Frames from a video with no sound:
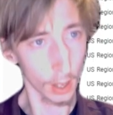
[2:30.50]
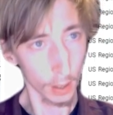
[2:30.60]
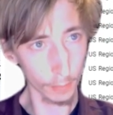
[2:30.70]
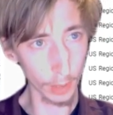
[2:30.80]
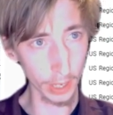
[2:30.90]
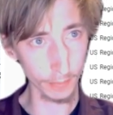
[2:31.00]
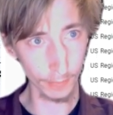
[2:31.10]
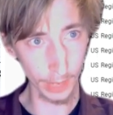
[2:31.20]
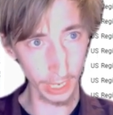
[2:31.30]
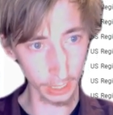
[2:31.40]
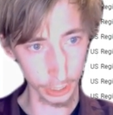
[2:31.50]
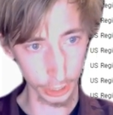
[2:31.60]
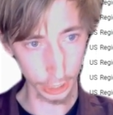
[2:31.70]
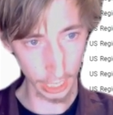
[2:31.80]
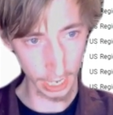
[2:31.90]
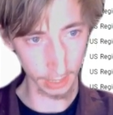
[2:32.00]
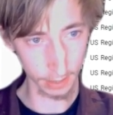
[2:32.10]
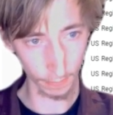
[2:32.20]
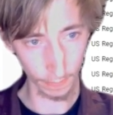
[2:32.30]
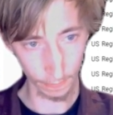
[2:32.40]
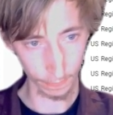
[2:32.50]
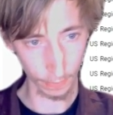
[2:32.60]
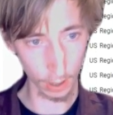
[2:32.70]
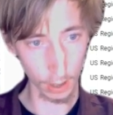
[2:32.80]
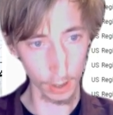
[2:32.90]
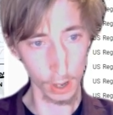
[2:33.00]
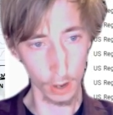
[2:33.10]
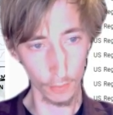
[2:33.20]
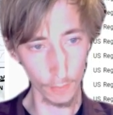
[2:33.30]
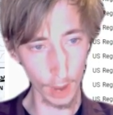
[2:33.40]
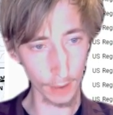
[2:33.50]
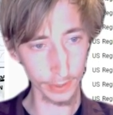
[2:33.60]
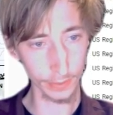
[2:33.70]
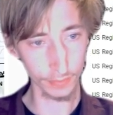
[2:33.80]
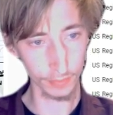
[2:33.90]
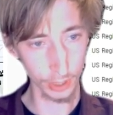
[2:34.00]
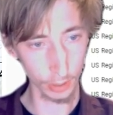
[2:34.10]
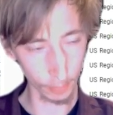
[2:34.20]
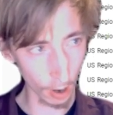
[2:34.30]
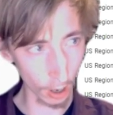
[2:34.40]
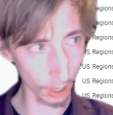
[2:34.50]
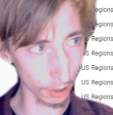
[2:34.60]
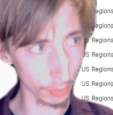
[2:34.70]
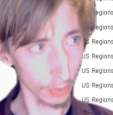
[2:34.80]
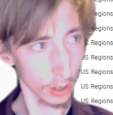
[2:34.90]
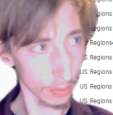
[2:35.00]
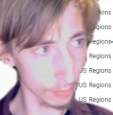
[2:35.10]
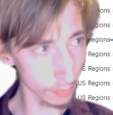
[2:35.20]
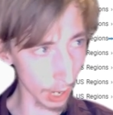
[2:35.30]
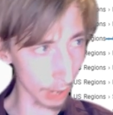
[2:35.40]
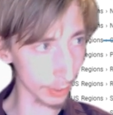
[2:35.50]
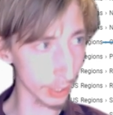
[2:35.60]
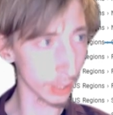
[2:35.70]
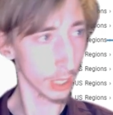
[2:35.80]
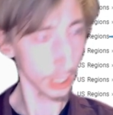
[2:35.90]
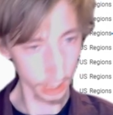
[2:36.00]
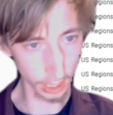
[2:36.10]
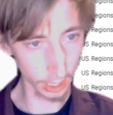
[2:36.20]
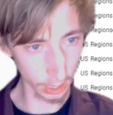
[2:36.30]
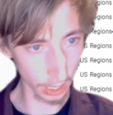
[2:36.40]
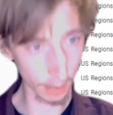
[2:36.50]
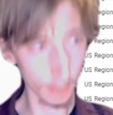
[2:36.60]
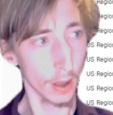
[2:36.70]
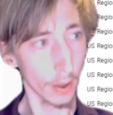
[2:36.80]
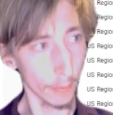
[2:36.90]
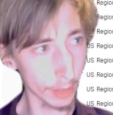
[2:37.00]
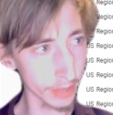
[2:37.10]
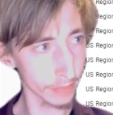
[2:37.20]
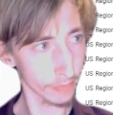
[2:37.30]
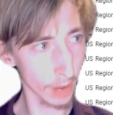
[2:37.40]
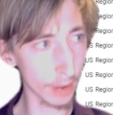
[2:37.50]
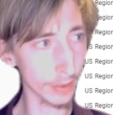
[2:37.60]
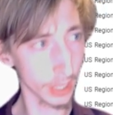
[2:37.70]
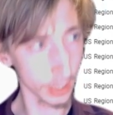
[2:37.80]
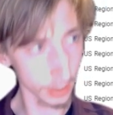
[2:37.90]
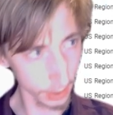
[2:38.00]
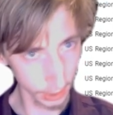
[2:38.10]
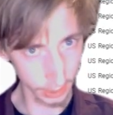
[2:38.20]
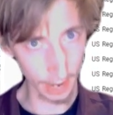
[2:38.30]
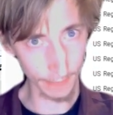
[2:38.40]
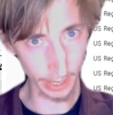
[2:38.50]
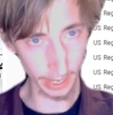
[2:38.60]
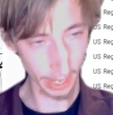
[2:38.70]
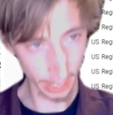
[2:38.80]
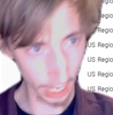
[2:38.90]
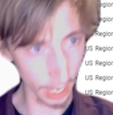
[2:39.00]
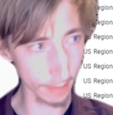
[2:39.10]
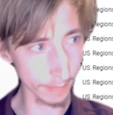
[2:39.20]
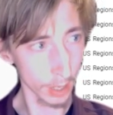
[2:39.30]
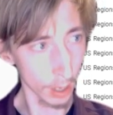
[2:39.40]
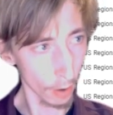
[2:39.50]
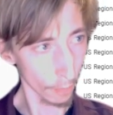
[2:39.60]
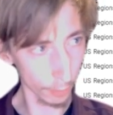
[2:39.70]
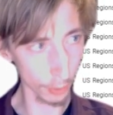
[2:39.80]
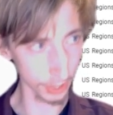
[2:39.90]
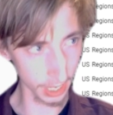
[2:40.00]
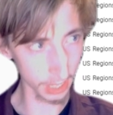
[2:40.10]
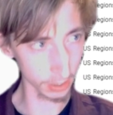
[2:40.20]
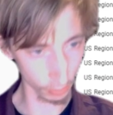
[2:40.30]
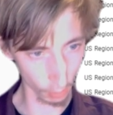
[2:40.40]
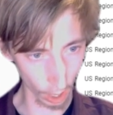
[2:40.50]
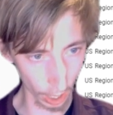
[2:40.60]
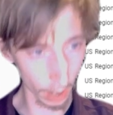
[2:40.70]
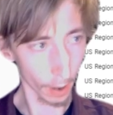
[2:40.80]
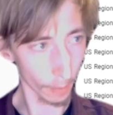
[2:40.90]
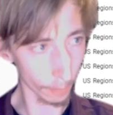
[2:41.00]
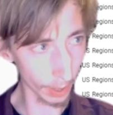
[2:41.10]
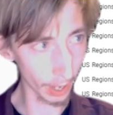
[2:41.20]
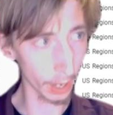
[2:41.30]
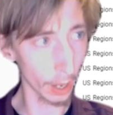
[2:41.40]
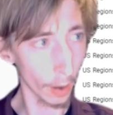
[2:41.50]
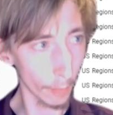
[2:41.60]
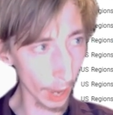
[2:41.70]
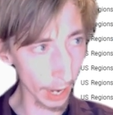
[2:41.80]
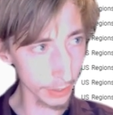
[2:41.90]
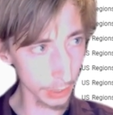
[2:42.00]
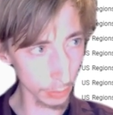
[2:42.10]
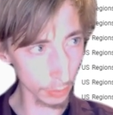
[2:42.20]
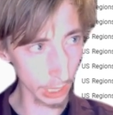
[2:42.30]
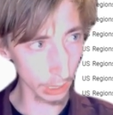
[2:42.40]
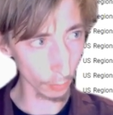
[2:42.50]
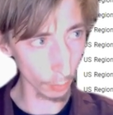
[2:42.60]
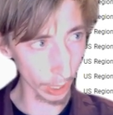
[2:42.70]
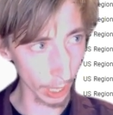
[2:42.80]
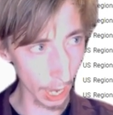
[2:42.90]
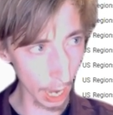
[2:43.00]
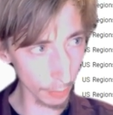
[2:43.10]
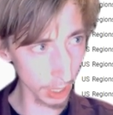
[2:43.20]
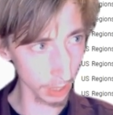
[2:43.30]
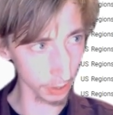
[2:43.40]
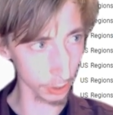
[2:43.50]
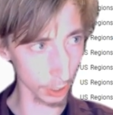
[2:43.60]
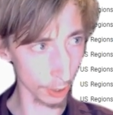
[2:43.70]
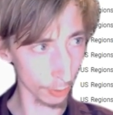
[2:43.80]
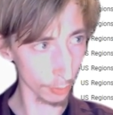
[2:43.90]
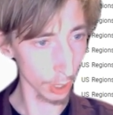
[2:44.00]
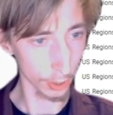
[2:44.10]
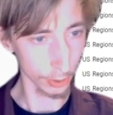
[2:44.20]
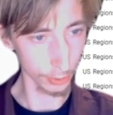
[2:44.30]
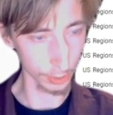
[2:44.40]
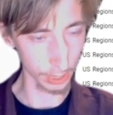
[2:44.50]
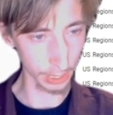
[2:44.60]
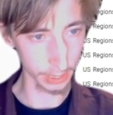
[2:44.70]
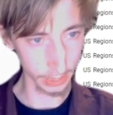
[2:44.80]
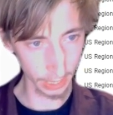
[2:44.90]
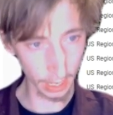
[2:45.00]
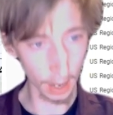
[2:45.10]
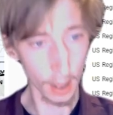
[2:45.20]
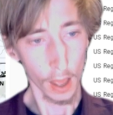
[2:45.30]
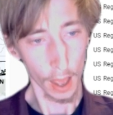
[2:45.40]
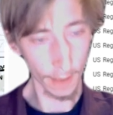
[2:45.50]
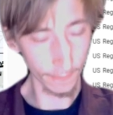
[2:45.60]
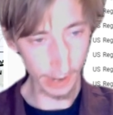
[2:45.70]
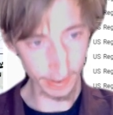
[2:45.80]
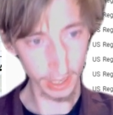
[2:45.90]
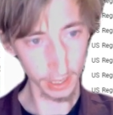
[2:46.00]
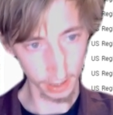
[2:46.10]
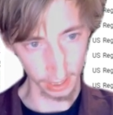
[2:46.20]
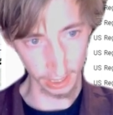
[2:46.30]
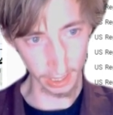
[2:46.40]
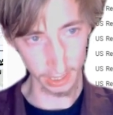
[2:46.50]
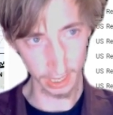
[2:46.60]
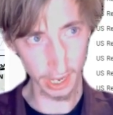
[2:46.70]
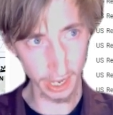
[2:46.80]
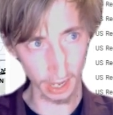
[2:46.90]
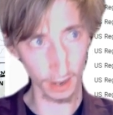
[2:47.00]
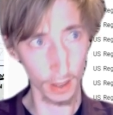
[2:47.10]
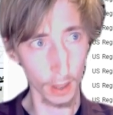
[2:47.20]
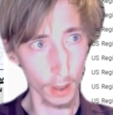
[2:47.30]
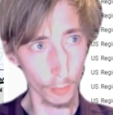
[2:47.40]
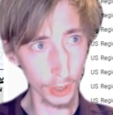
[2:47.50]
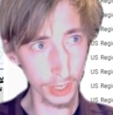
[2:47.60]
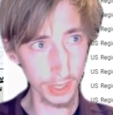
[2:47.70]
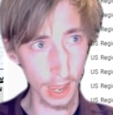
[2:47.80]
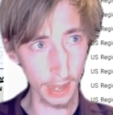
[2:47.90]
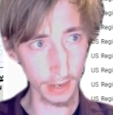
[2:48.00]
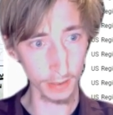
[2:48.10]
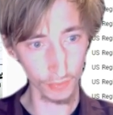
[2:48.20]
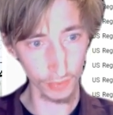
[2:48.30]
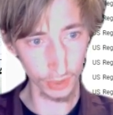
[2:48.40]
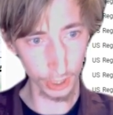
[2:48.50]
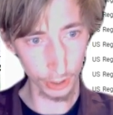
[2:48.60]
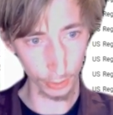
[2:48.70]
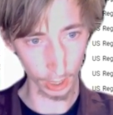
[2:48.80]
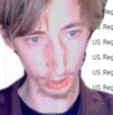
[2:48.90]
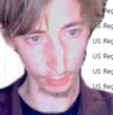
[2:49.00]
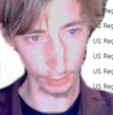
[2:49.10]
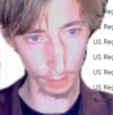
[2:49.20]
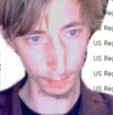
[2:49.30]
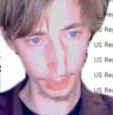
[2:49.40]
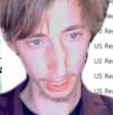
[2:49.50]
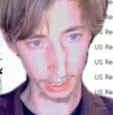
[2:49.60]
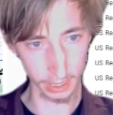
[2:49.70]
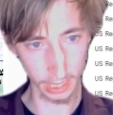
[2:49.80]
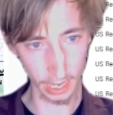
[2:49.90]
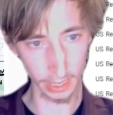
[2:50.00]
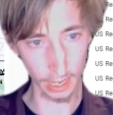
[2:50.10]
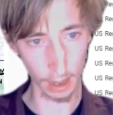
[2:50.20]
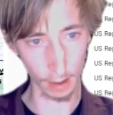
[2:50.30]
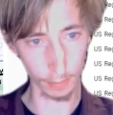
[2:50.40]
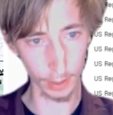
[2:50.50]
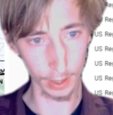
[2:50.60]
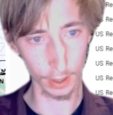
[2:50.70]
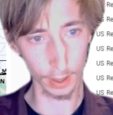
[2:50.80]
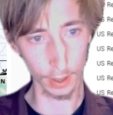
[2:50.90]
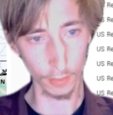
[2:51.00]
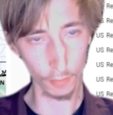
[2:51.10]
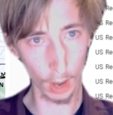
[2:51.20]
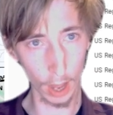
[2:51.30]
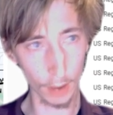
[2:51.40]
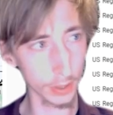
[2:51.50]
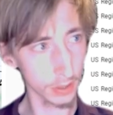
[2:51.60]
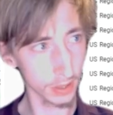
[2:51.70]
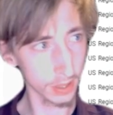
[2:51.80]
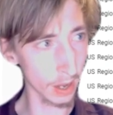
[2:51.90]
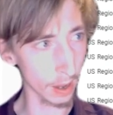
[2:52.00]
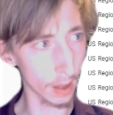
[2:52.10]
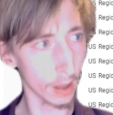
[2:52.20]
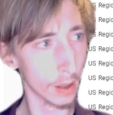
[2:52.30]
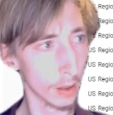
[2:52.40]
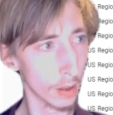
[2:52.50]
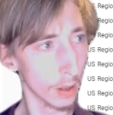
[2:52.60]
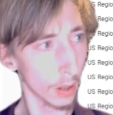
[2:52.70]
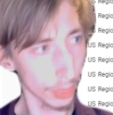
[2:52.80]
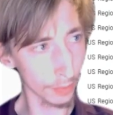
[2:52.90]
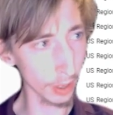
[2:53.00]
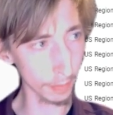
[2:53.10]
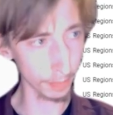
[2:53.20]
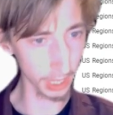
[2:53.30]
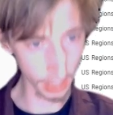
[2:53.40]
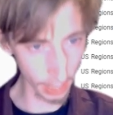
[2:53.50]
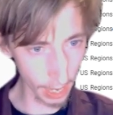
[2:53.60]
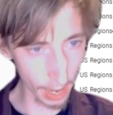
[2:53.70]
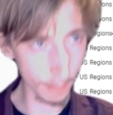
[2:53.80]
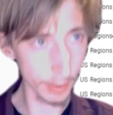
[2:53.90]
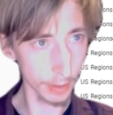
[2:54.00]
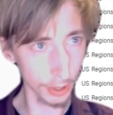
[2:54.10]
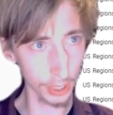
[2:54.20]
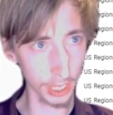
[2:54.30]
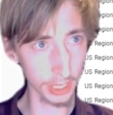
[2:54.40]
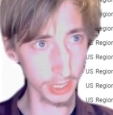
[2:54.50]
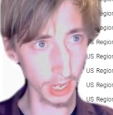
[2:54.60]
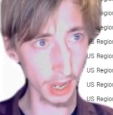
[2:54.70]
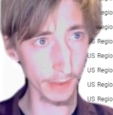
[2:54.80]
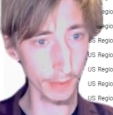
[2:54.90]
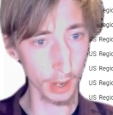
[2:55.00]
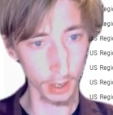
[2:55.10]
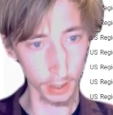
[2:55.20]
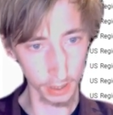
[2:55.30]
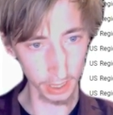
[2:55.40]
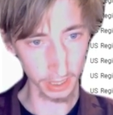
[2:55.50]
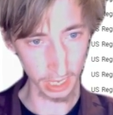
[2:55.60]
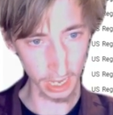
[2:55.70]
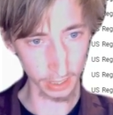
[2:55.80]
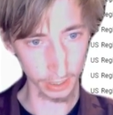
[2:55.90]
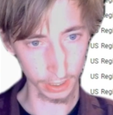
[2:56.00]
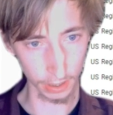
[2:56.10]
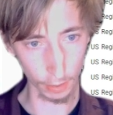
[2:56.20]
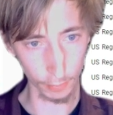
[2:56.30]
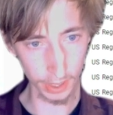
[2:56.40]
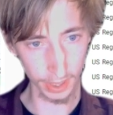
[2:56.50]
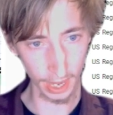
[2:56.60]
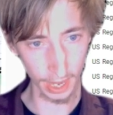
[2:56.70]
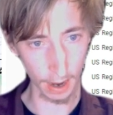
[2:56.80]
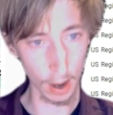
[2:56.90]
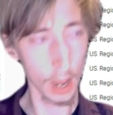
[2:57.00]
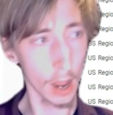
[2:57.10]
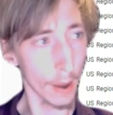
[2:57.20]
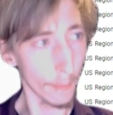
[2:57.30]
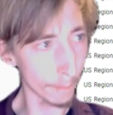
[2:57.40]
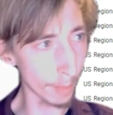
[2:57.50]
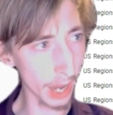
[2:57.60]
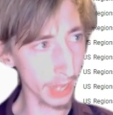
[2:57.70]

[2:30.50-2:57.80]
but a bigger chance for round tomorrow, round 11, but round 7 a.m. for this run. But back to like one hour ago, you can see a very good deal where that noon will be set up. Round the 3 p.m., you can see a good chance over there but